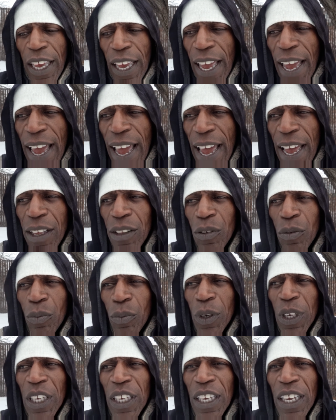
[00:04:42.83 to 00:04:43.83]
as
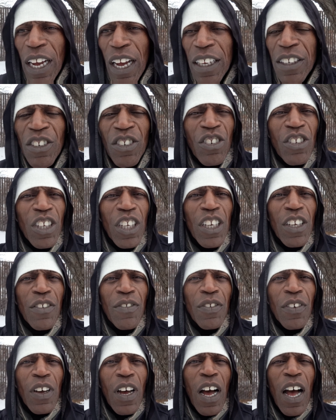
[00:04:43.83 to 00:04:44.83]
we achieve
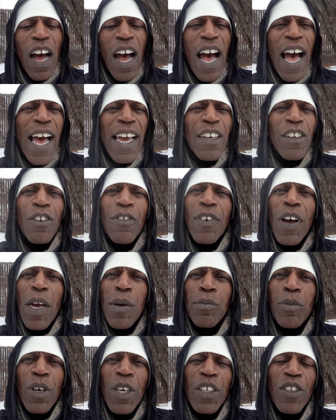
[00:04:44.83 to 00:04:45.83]
a higher
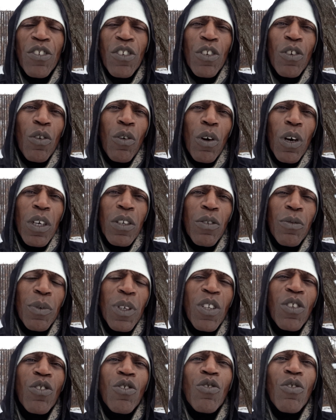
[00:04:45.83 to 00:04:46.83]
vibration, or as we
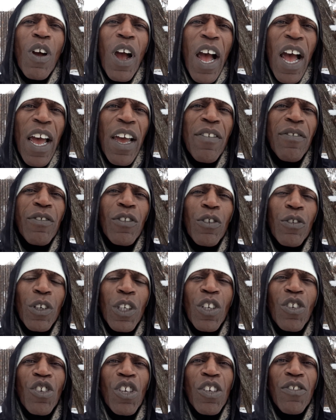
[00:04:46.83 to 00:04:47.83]
strive to
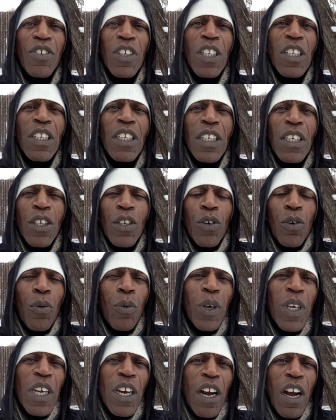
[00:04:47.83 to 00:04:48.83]
achieve it,
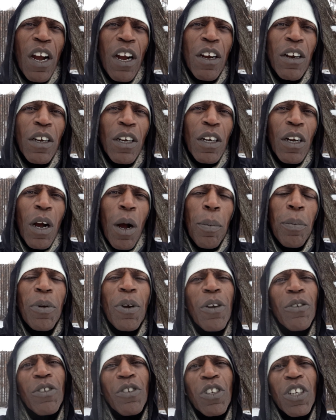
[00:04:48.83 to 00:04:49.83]
we are
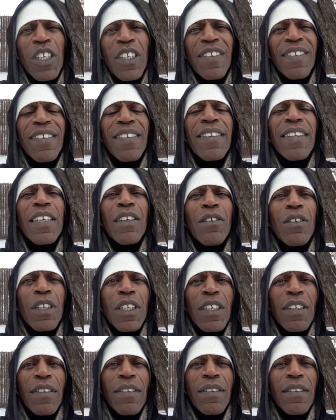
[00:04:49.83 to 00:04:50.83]
approaching
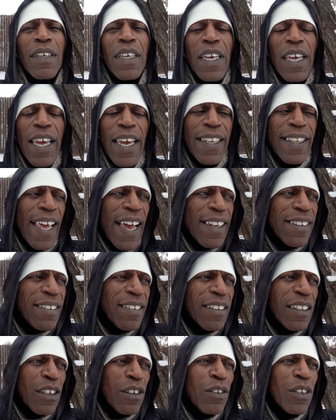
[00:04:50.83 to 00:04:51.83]
stillness. And that
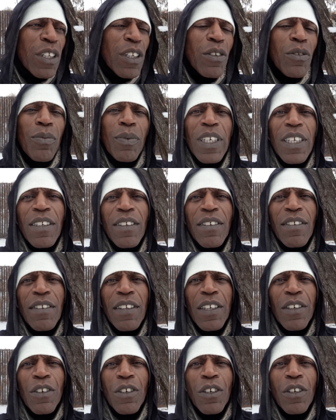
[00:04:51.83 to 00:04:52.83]
stillness we
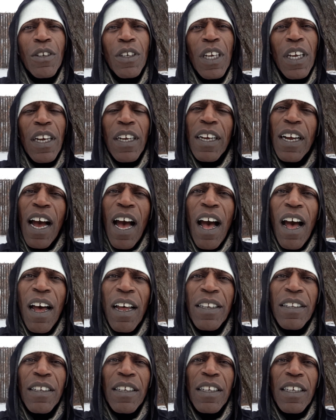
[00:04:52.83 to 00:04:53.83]
consider
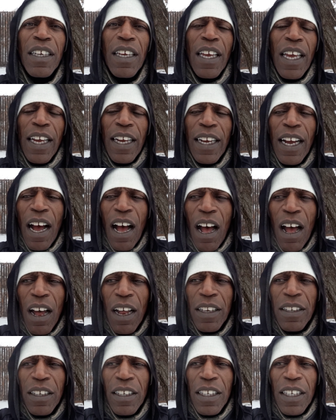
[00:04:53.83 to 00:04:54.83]
God.
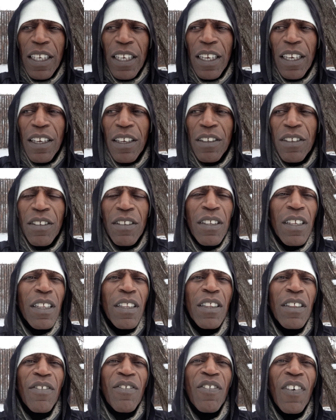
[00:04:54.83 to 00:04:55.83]
God is
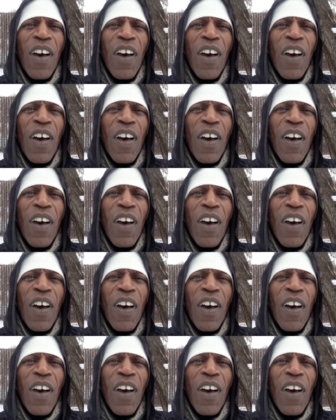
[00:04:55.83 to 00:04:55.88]
the